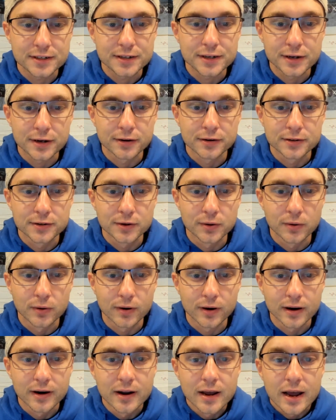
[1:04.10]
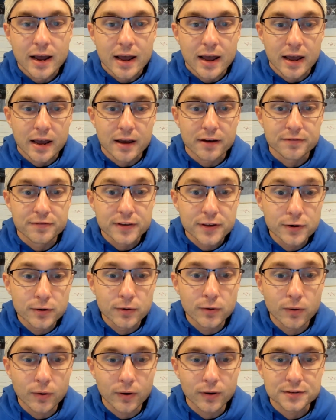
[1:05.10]
your door. If
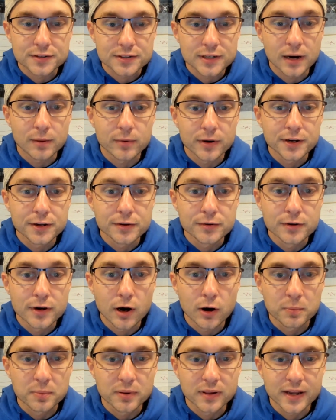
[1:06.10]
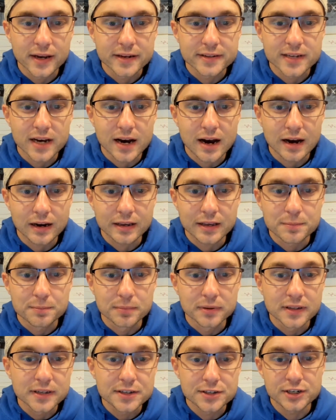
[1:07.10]
you or someone you know plays hockey,
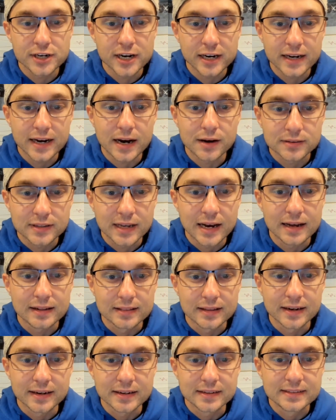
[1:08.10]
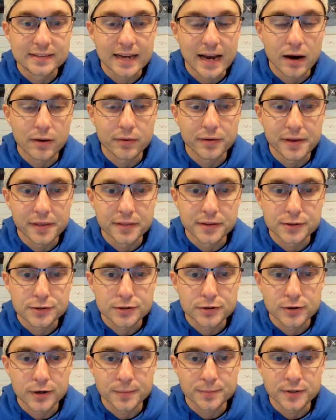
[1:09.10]
please check out that link down in the
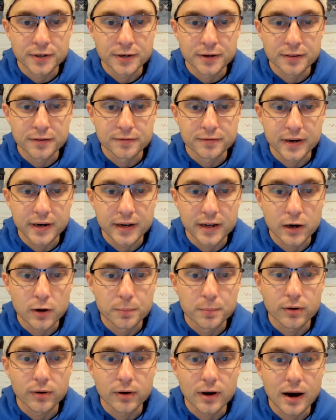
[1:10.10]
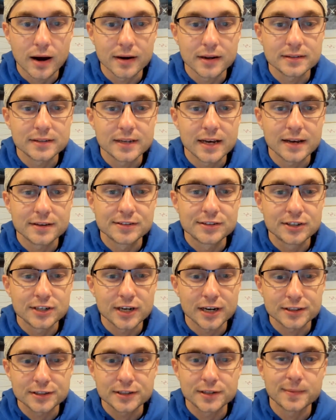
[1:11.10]
description of the video. Pirani's has
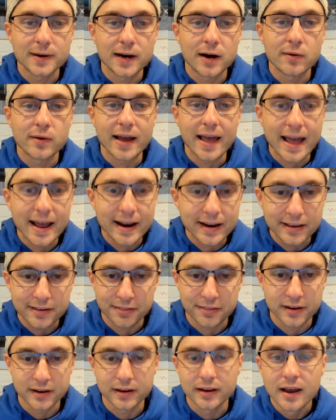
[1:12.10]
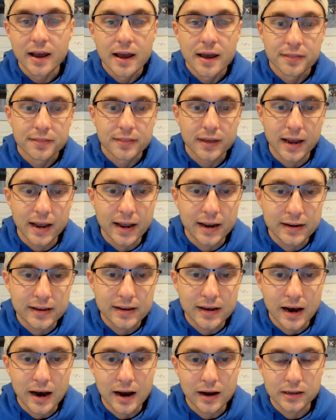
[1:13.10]
just about anything that
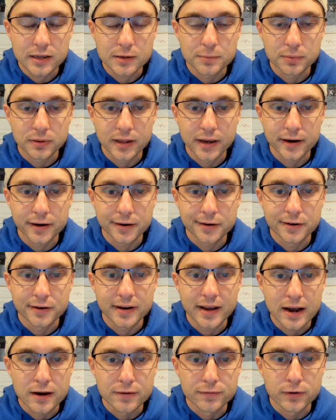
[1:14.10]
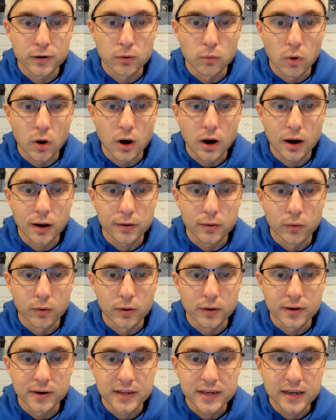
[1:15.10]
any hockey player could ever want
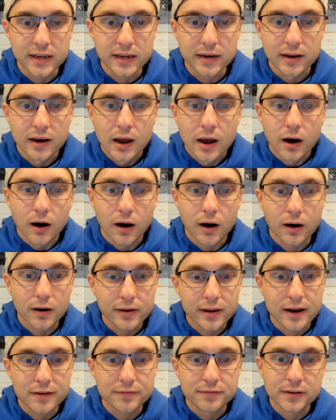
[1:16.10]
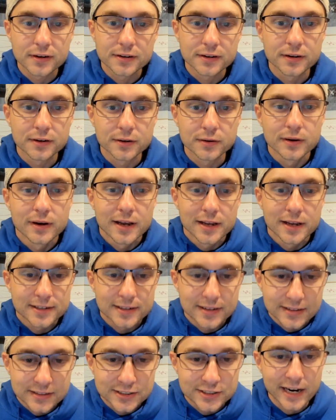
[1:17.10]
or need. All you have to do,
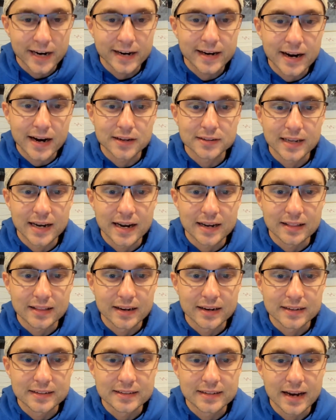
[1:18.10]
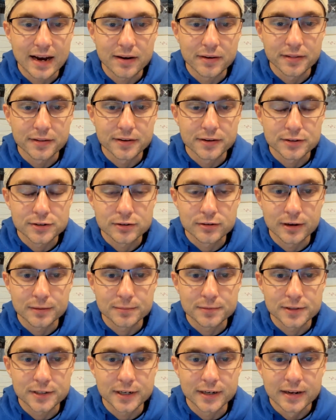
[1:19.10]
check out that link down in the
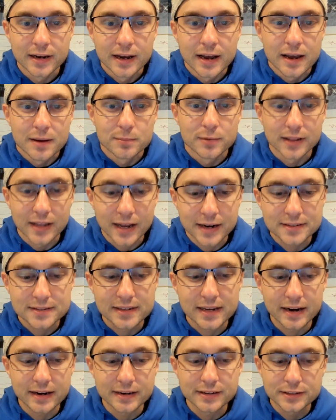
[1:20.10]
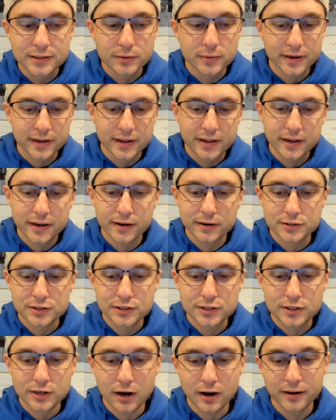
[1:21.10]
description. But let's get into it here.
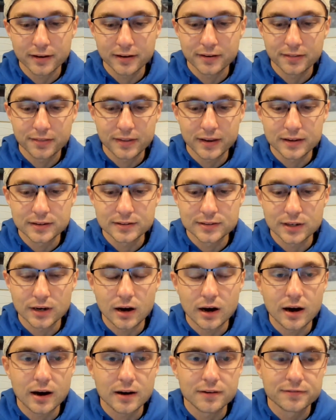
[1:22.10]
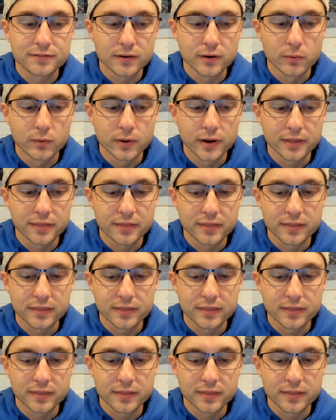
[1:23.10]
Starting things off with